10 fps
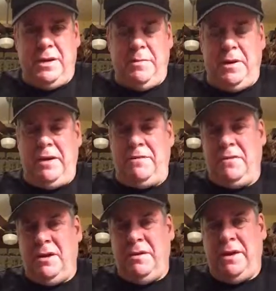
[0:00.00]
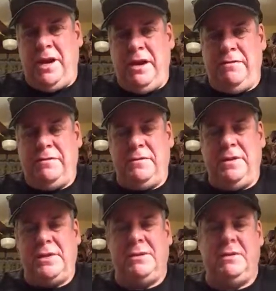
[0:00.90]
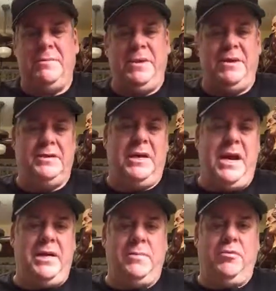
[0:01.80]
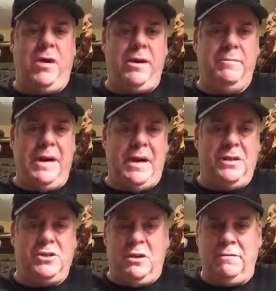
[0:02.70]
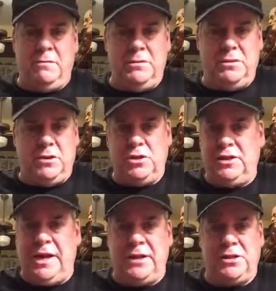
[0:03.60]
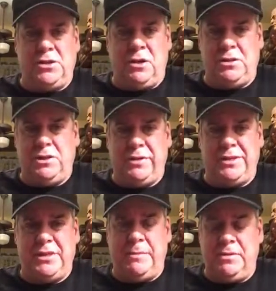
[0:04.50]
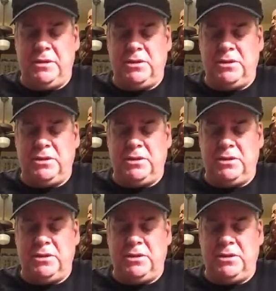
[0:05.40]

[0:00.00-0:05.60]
and paid for the other half. And that's only because I had a prior balance on it because dentists also accept